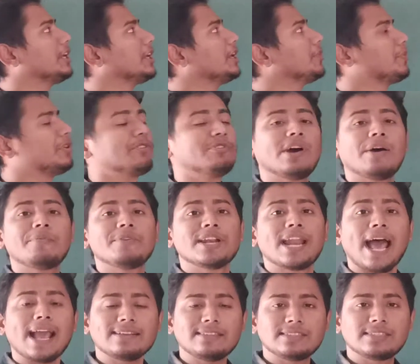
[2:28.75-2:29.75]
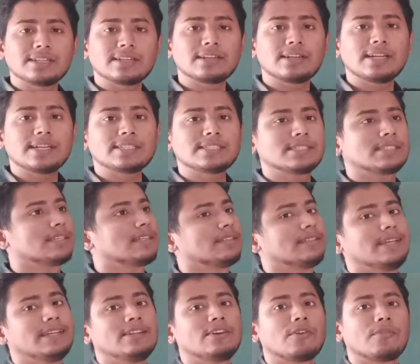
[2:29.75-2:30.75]
If you have 9 chocolates,
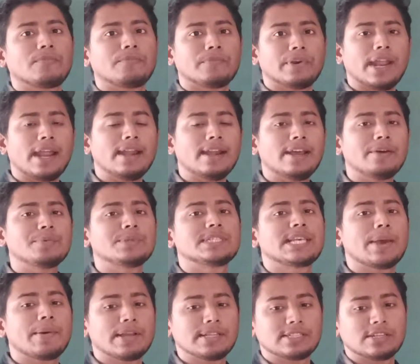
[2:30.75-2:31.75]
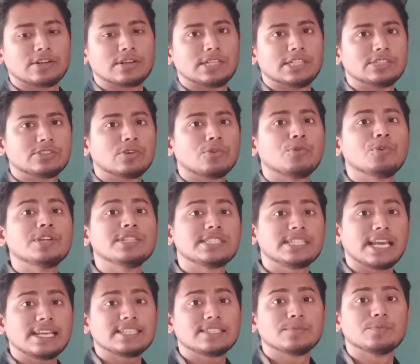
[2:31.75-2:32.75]
then your friend have 7 chocolates. So which
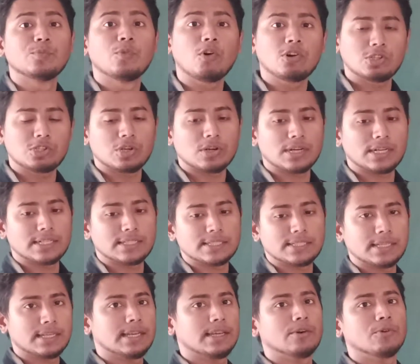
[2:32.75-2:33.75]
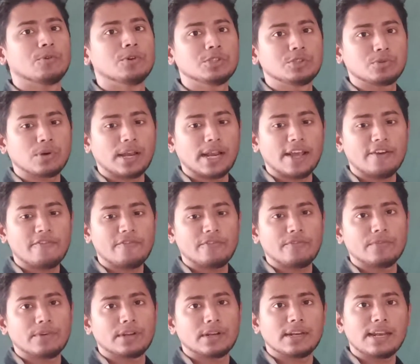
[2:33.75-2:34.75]
has more chocolates? Which one have
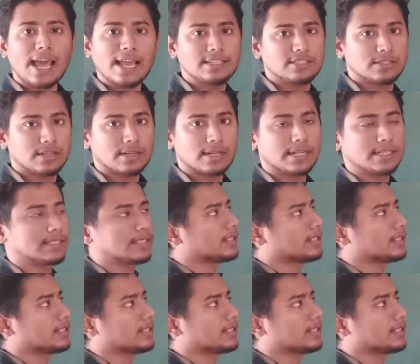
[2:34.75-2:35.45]
9 chocolates?